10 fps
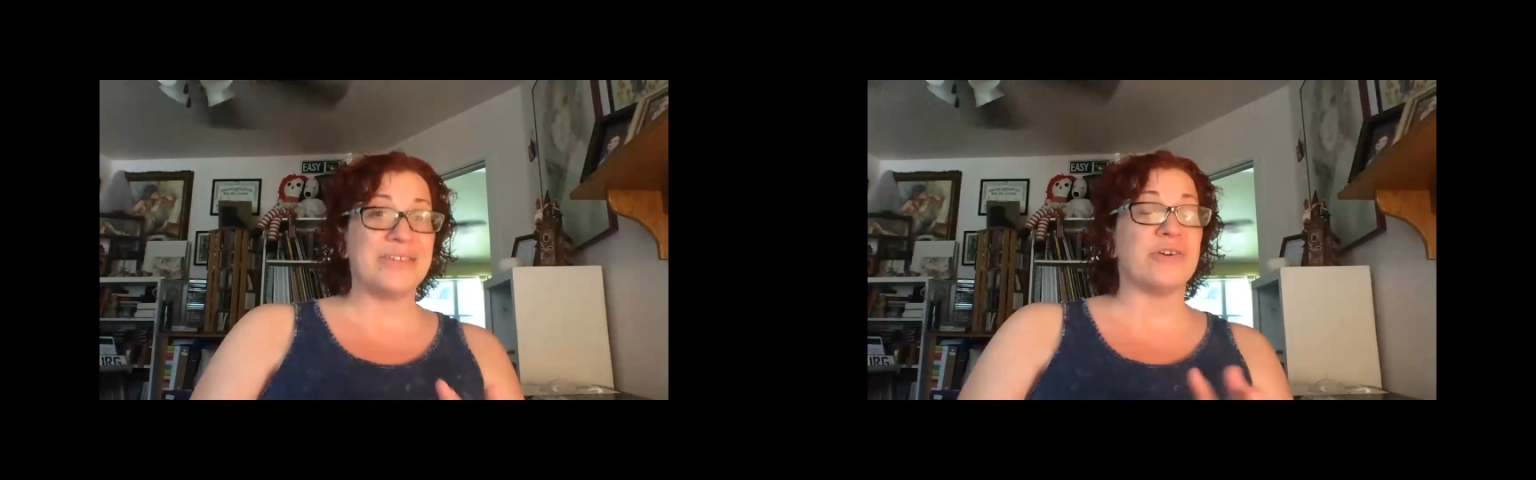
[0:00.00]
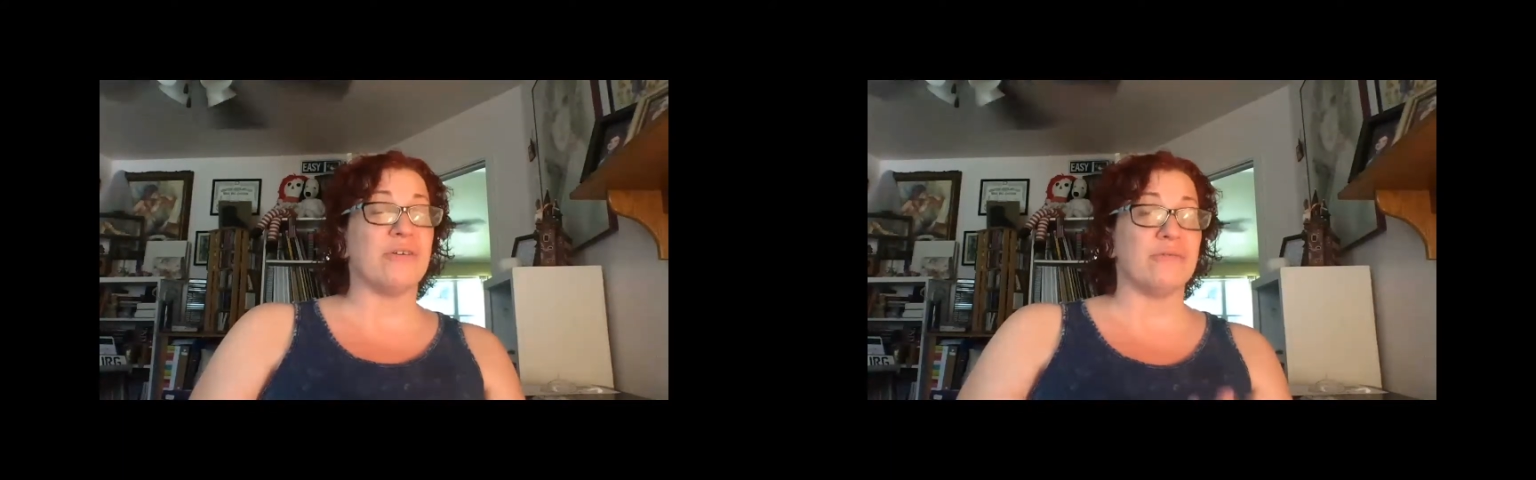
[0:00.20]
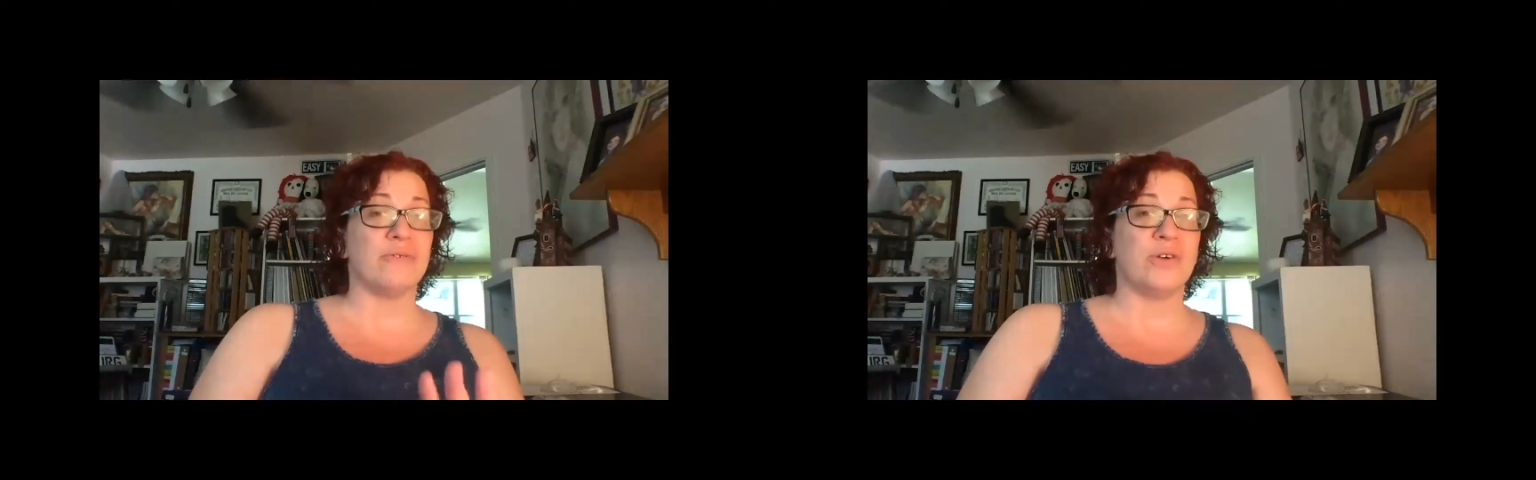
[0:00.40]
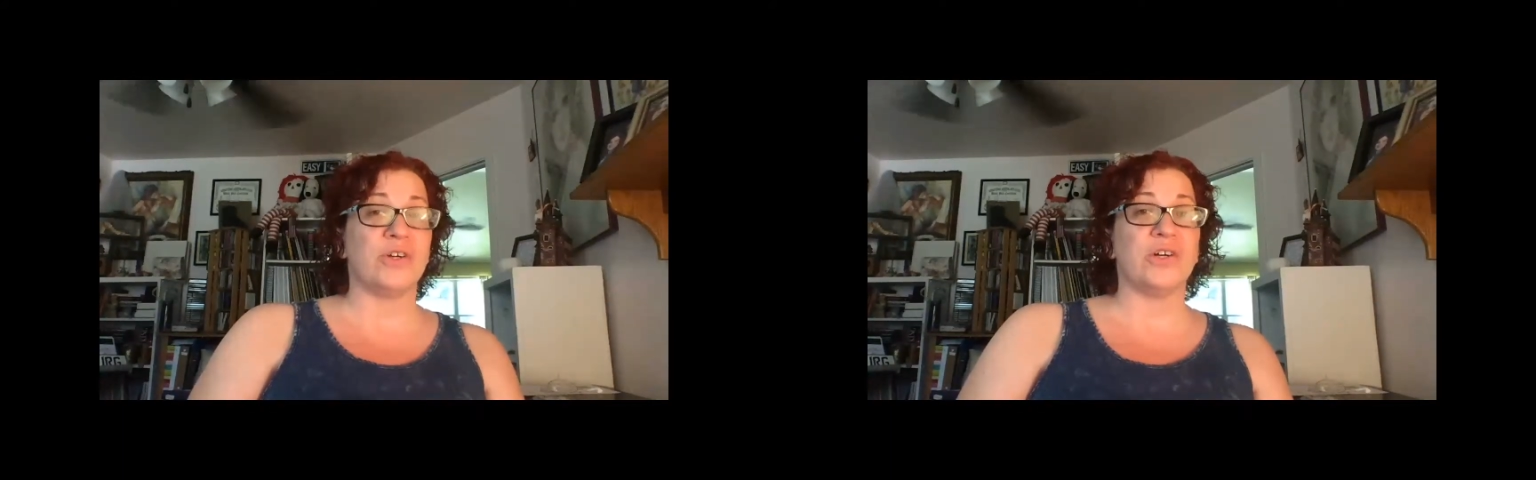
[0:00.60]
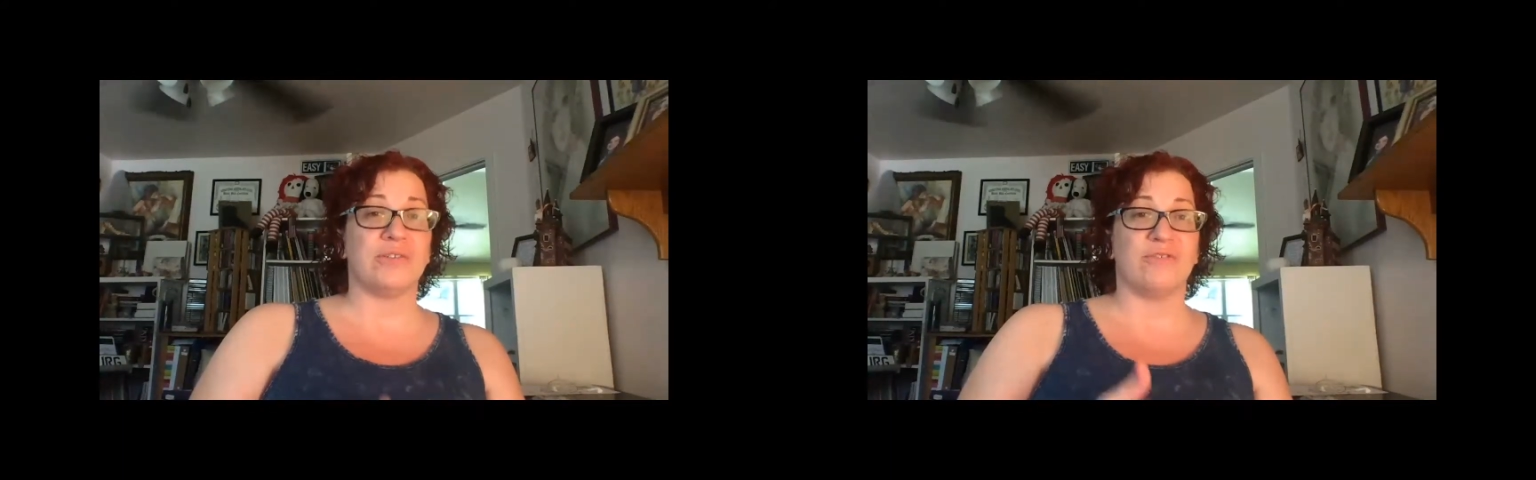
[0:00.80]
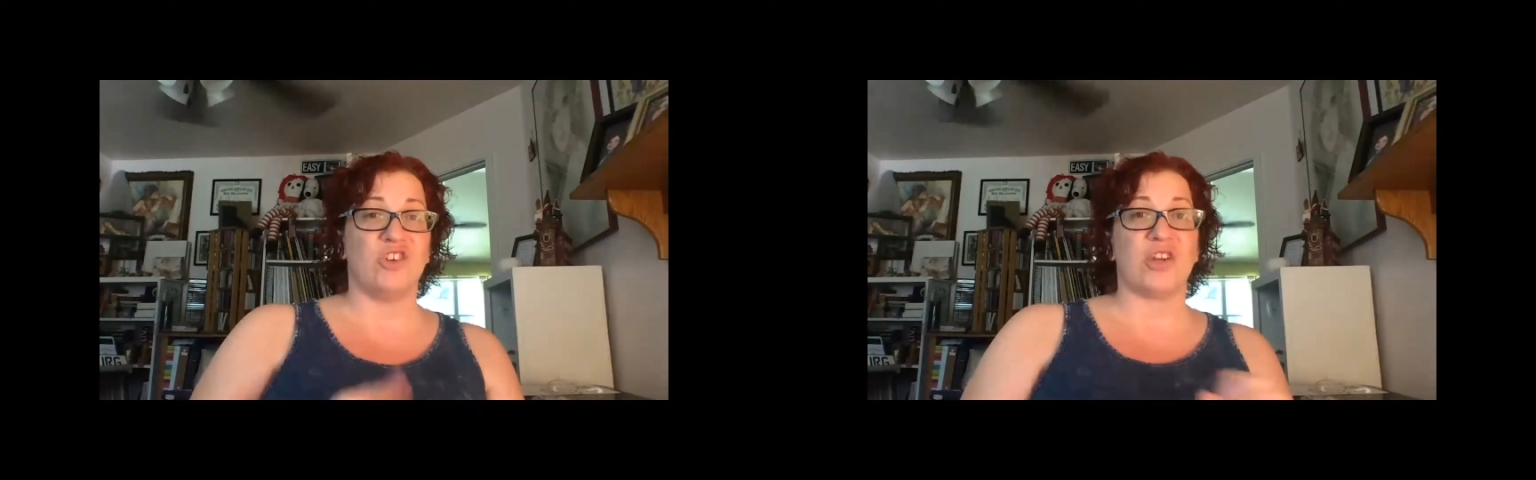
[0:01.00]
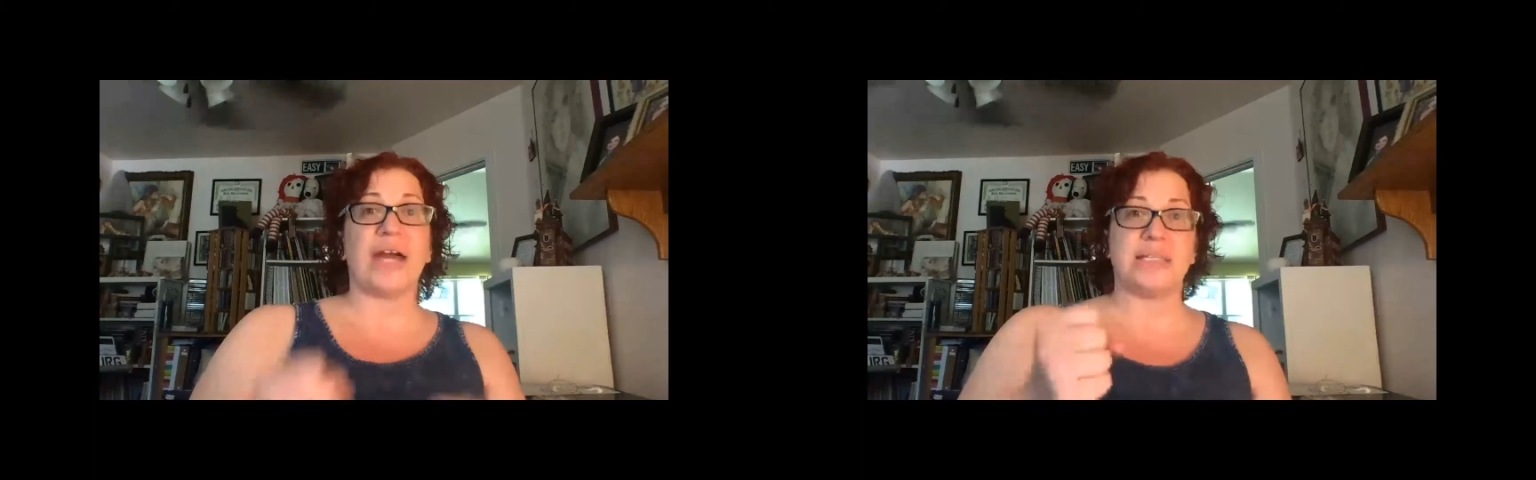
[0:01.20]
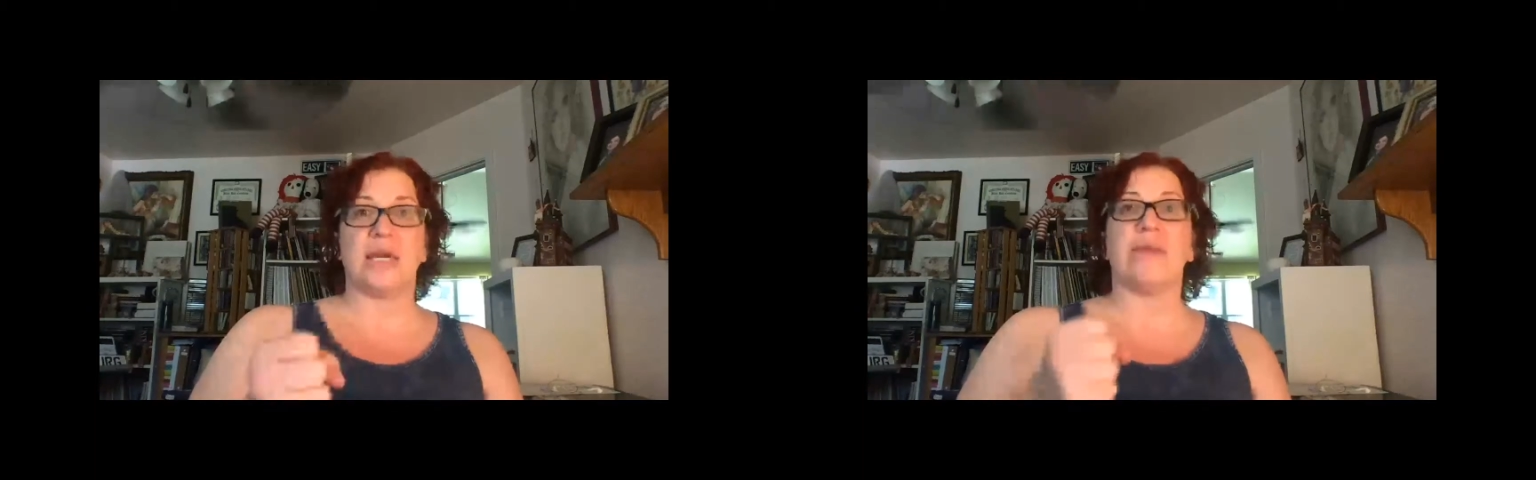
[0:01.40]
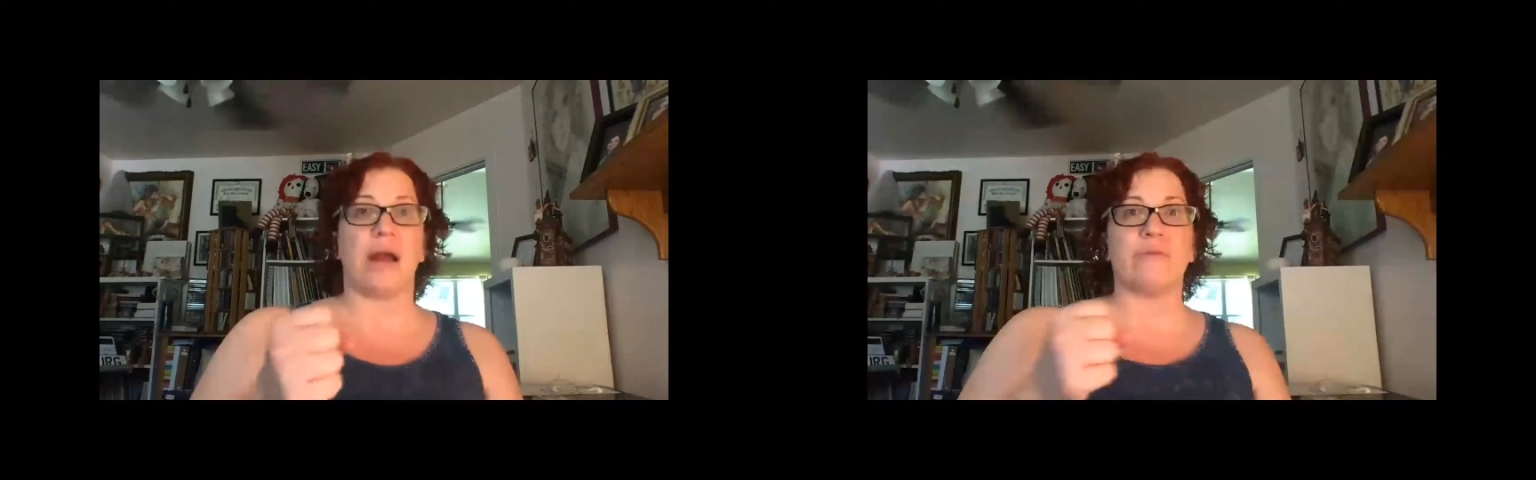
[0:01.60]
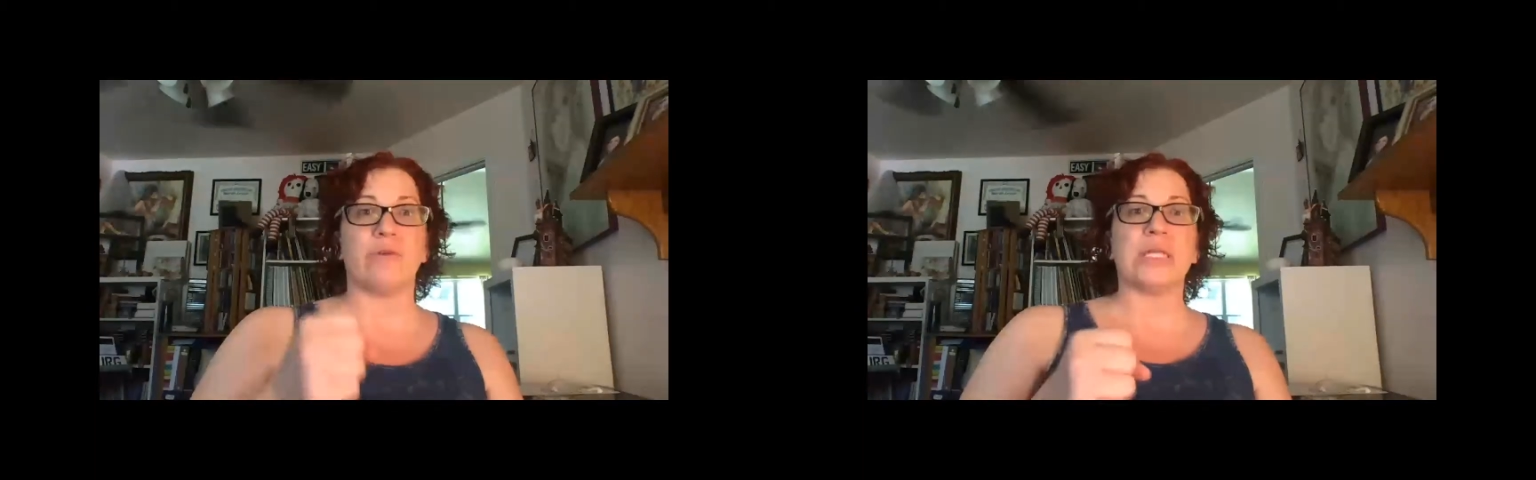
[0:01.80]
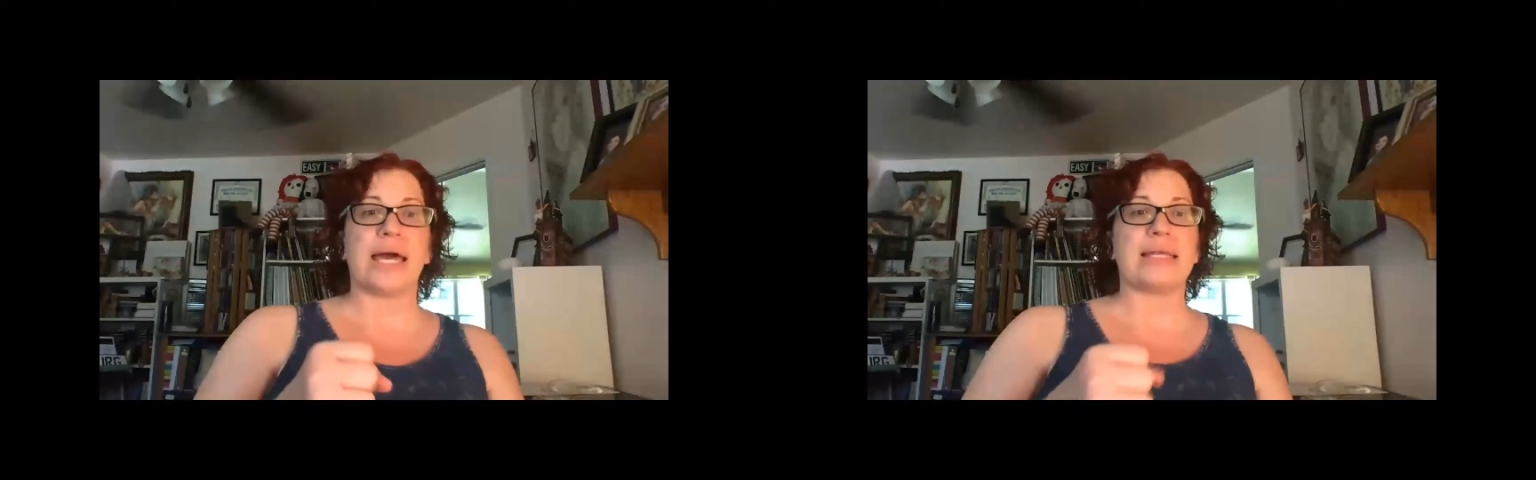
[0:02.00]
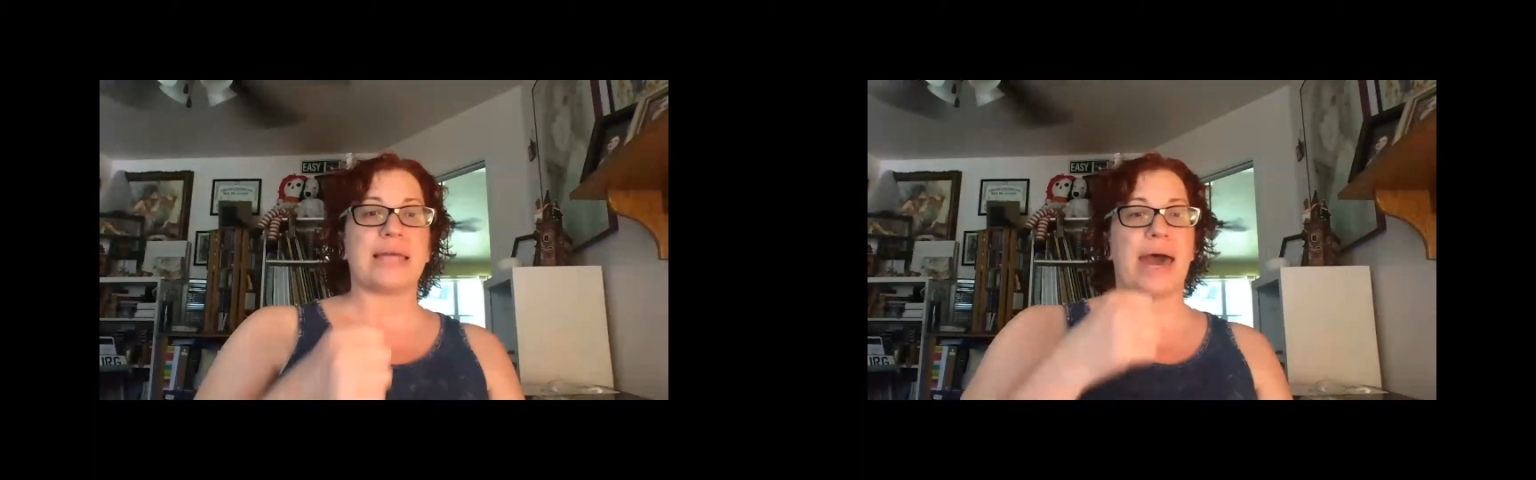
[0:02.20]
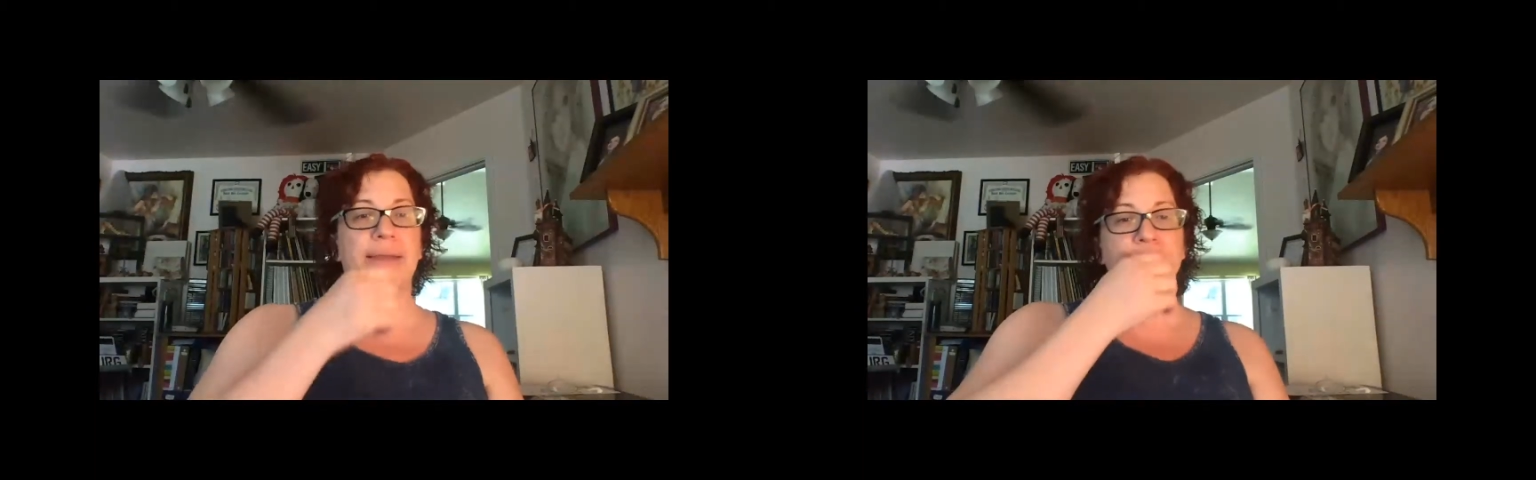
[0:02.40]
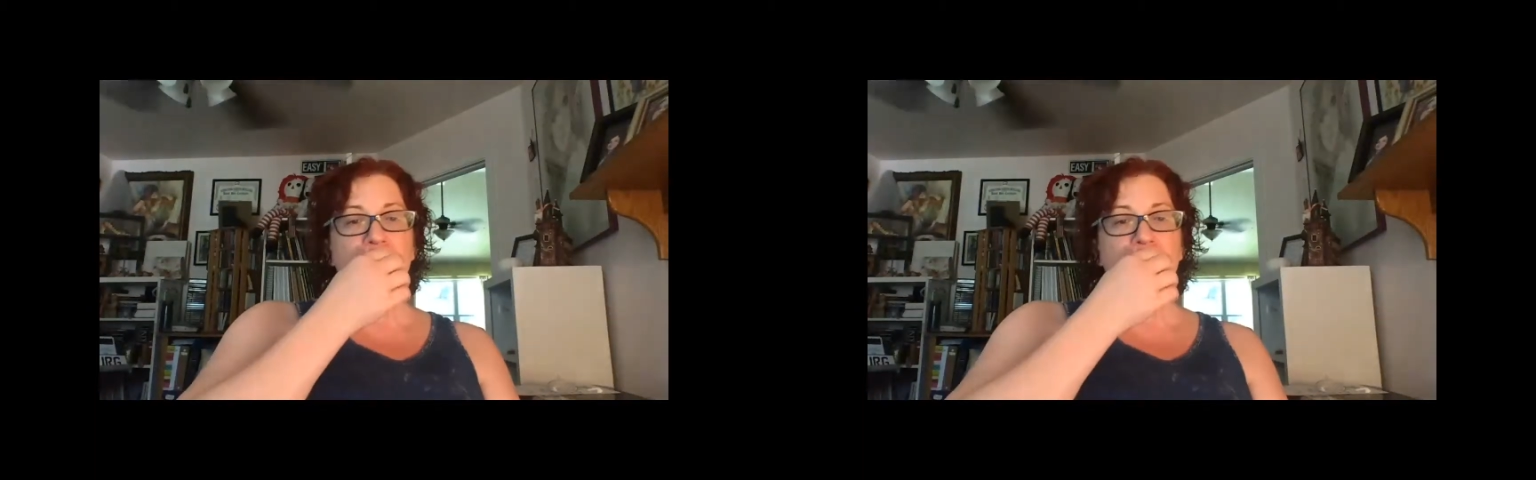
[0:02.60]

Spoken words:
So good idea there. I really like that.